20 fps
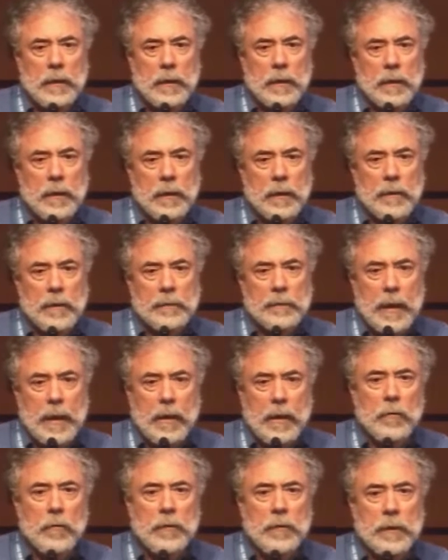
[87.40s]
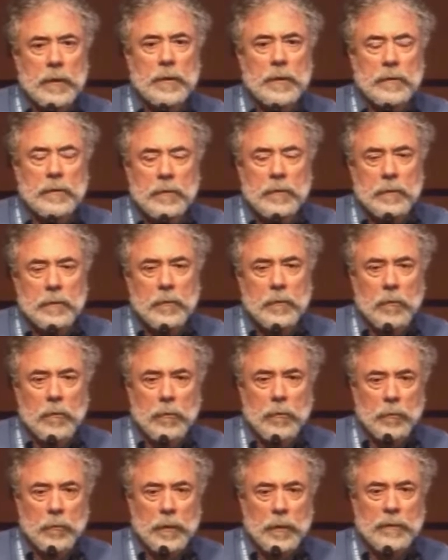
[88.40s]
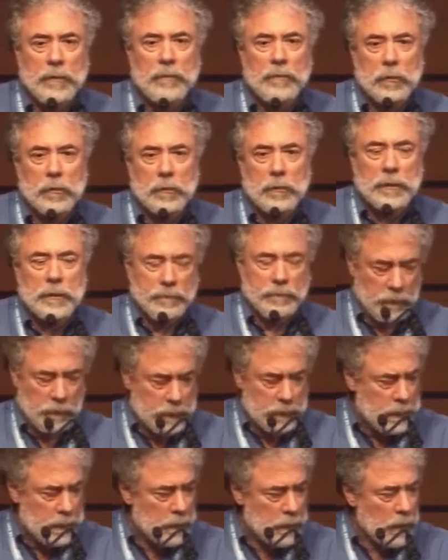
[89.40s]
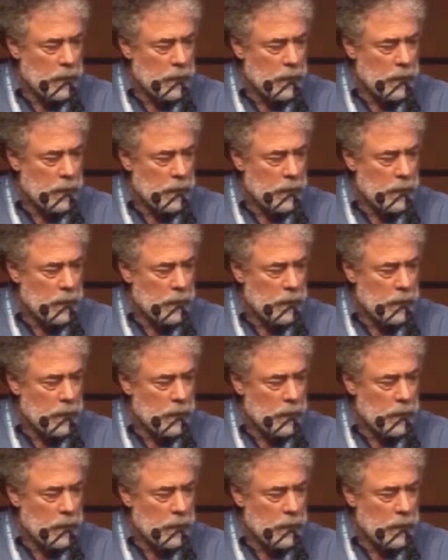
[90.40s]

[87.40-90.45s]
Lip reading: Now the Earth would even look different.